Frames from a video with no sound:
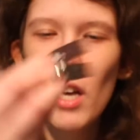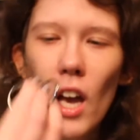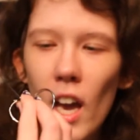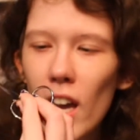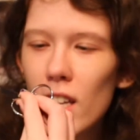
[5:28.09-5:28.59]
but
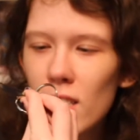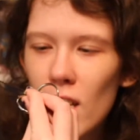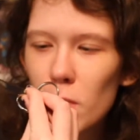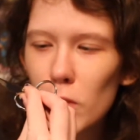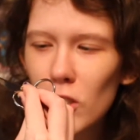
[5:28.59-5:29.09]
it
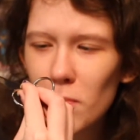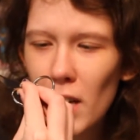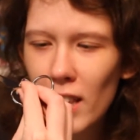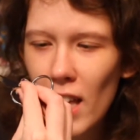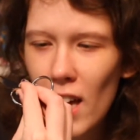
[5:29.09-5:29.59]
says moon of
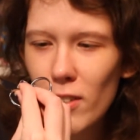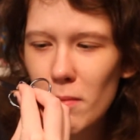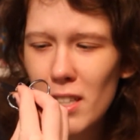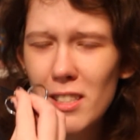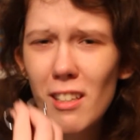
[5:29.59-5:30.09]
my life
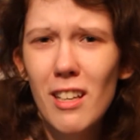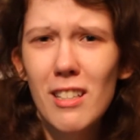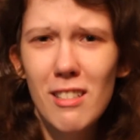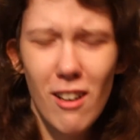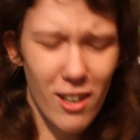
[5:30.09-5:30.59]
and my sun
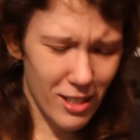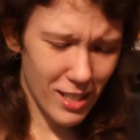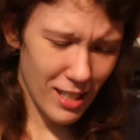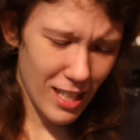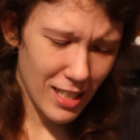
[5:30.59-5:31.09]
and stars,
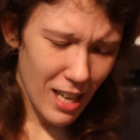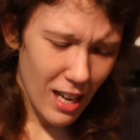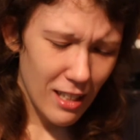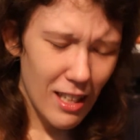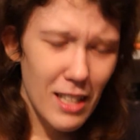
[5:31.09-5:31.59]
and that's
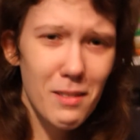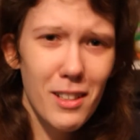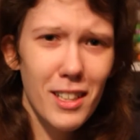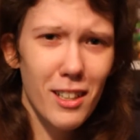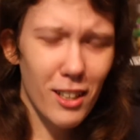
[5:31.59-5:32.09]
that's
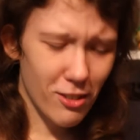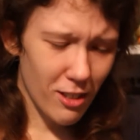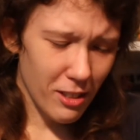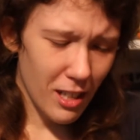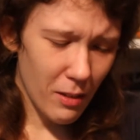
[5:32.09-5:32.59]
what Khal
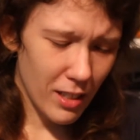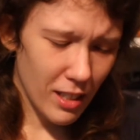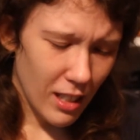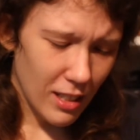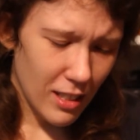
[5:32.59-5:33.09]
Drogo
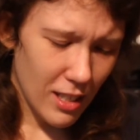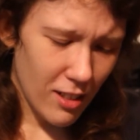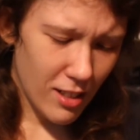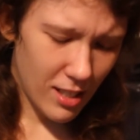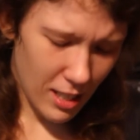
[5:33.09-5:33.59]
and
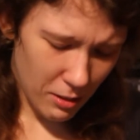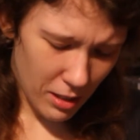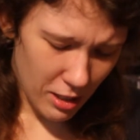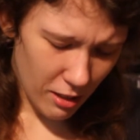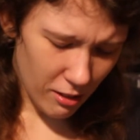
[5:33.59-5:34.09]
Daenerys said to
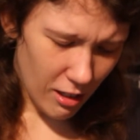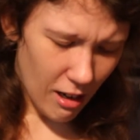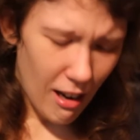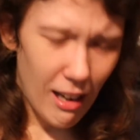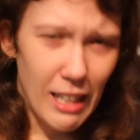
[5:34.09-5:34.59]
each other,
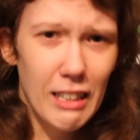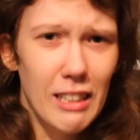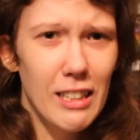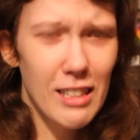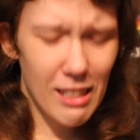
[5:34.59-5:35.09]
and
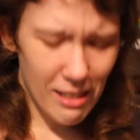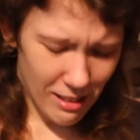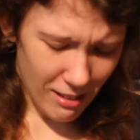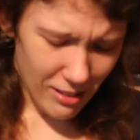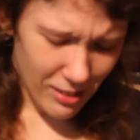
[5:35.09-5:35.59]
this is
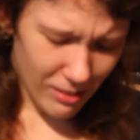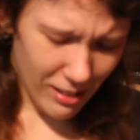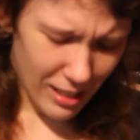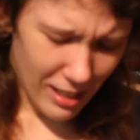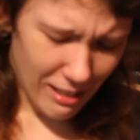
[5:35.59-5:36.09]
so
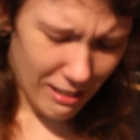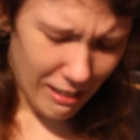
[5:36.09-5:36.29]
sweet.